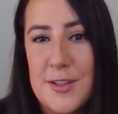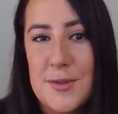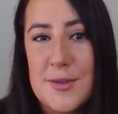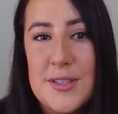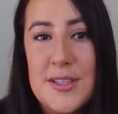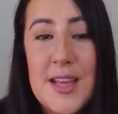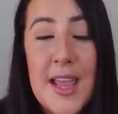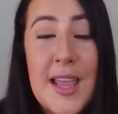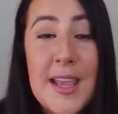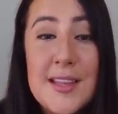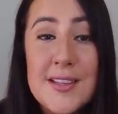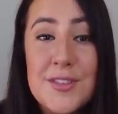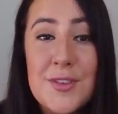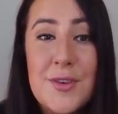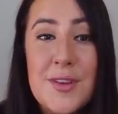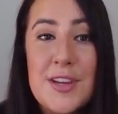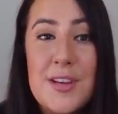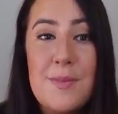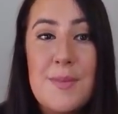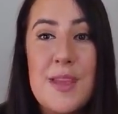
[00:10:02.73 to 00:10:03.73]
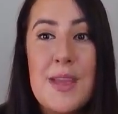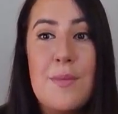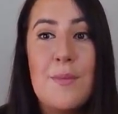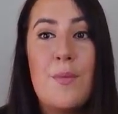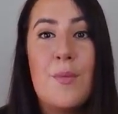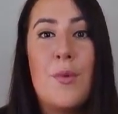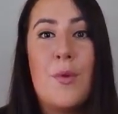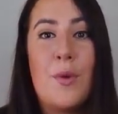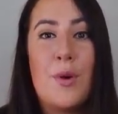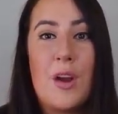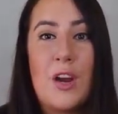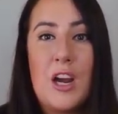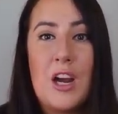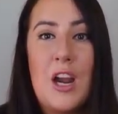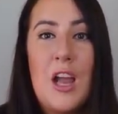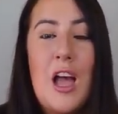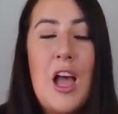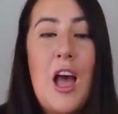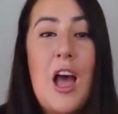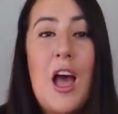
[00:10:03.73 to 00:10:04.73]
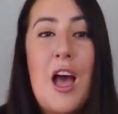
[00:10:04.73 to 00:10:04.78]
So today is going to be more